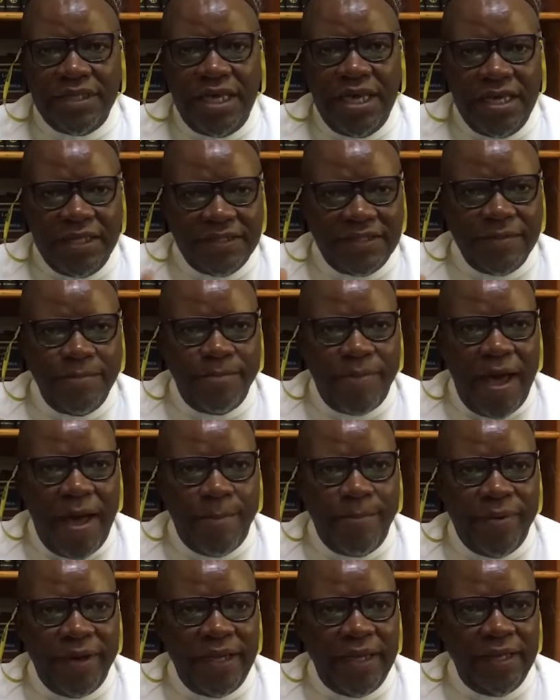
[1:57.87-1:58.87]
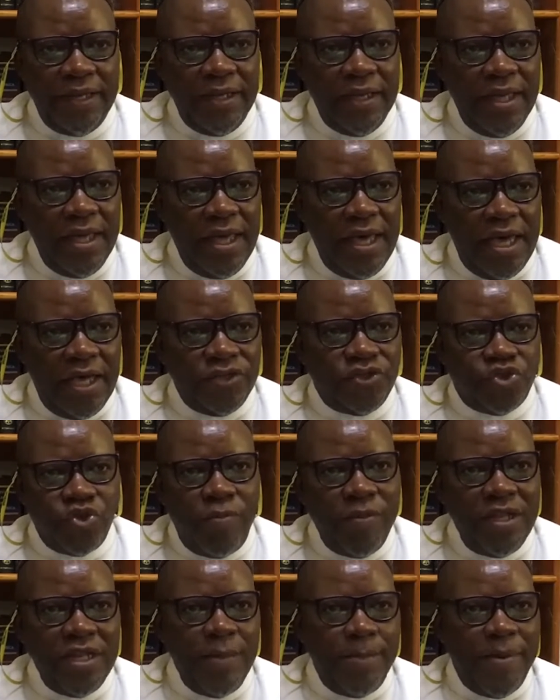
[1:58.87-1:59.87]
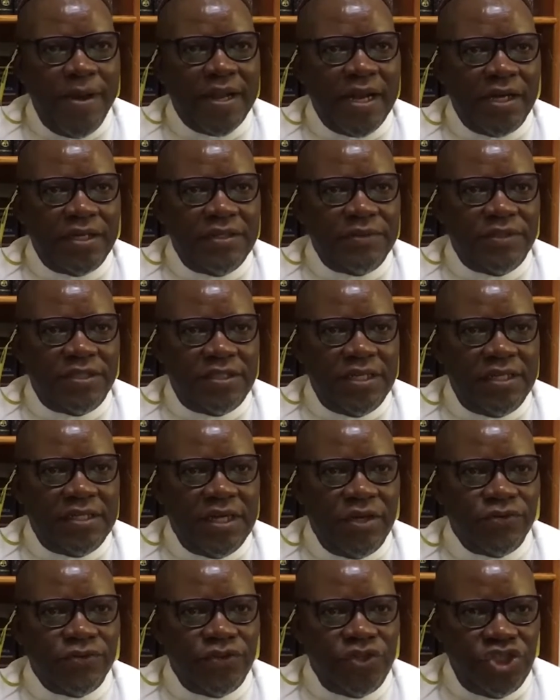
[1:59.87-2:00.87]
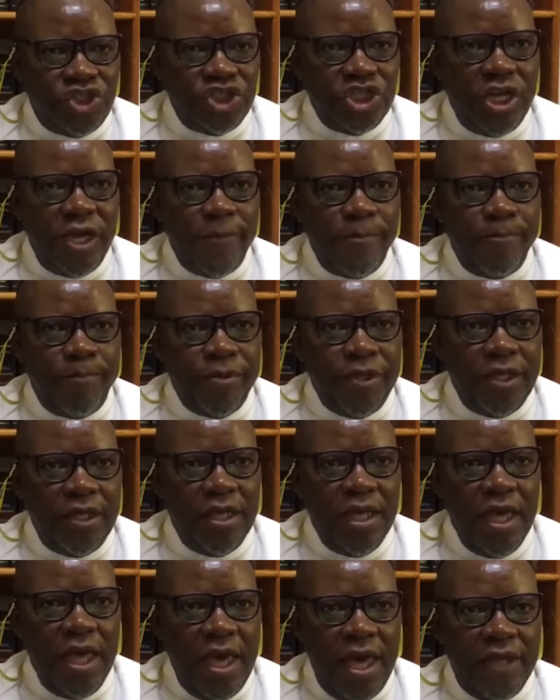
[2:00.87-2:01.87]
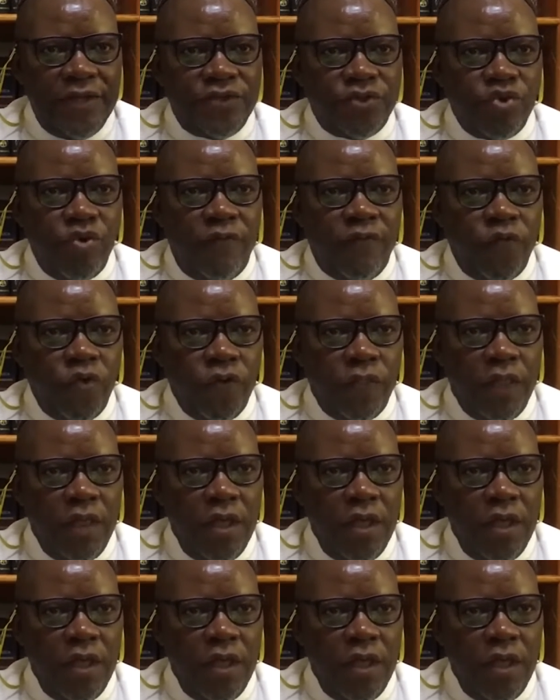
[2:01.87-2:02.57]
Zimbabwe, so many parastatals, GMP, and so forth.